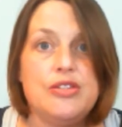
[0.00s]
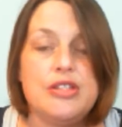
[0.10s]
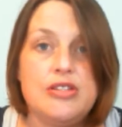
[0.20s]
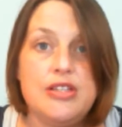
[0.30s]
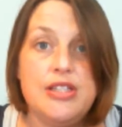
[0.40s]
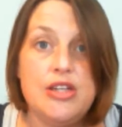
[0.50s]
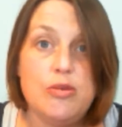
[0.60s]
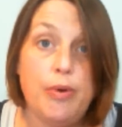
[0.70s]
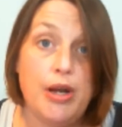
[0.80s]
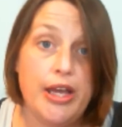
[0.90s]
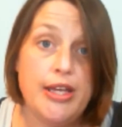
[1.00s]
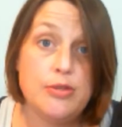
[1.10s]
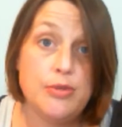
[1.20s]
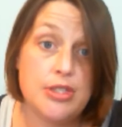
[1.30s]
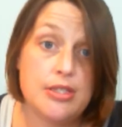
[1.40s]
There's the Daytripper Lite,
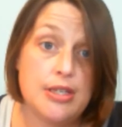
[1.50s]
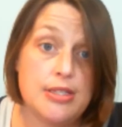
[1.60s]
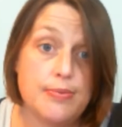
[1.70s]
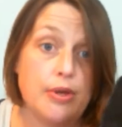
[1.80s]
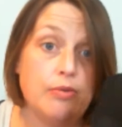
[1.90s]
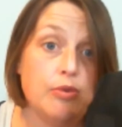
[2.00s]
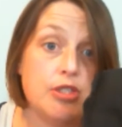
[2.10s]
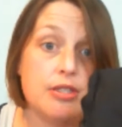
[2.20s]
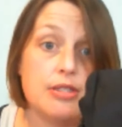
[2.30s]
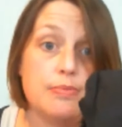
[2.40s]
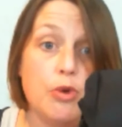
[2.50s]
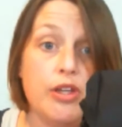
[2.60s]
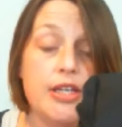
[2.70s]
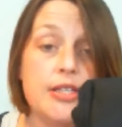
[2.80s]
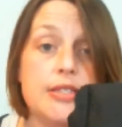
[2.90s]
which is this one, which is the
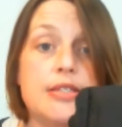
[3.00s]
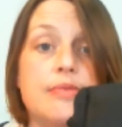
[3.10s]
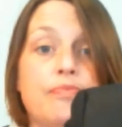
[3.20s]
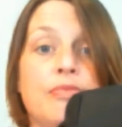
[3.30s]
smallest,